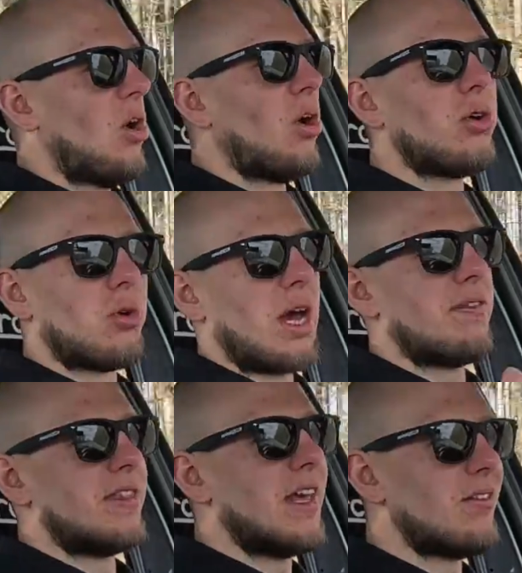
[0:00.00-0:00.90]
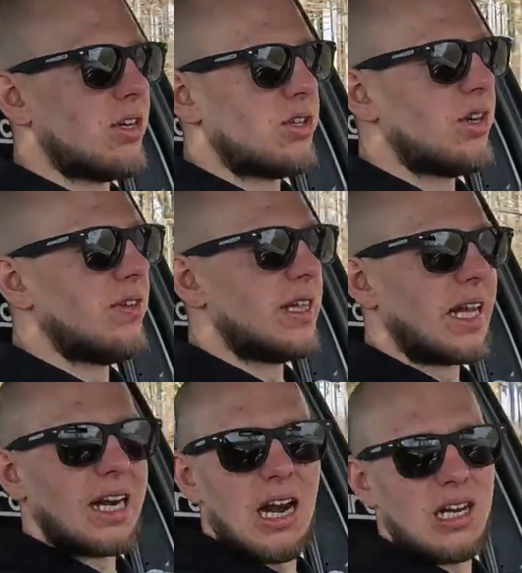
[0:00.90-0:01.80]
or you have never driven the
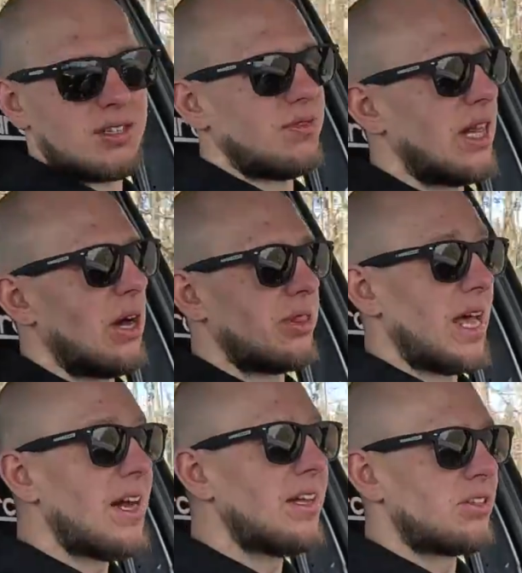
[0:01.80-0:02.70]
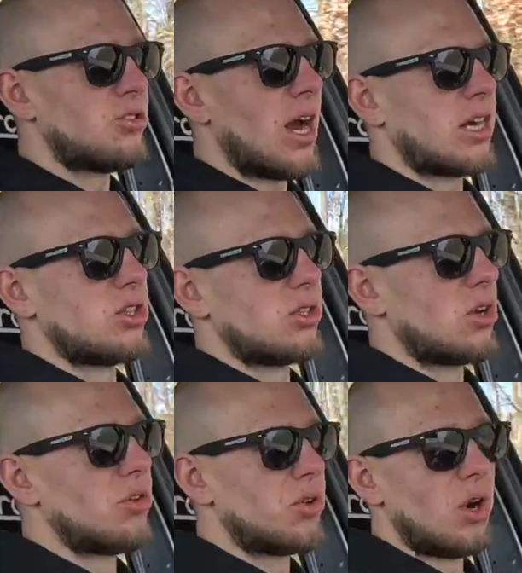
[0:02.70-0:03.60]
cars without any traction
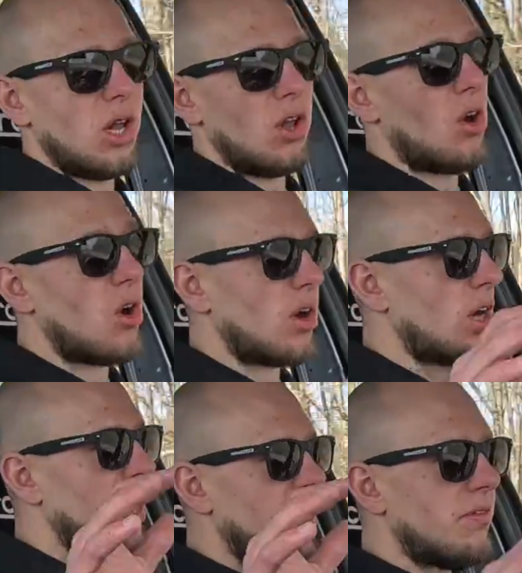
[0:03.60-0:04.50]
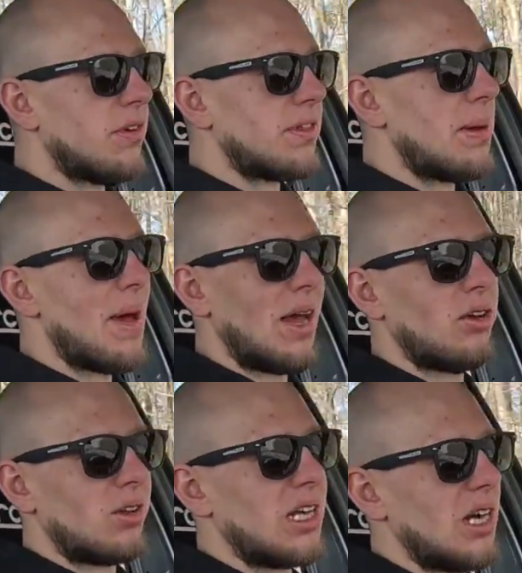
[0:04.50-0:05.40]
control or with the
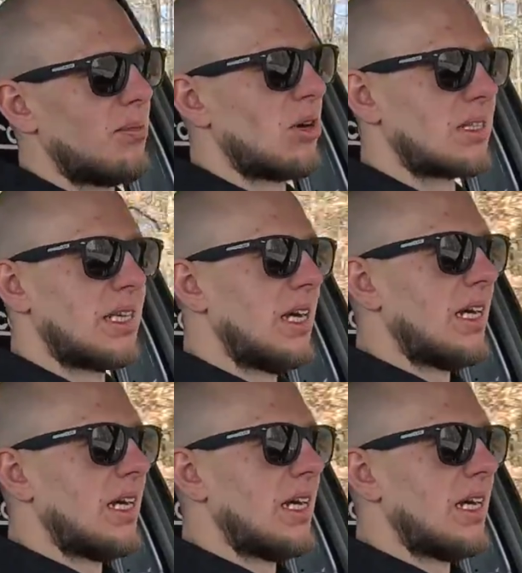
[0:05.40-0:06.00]
manual gearbox,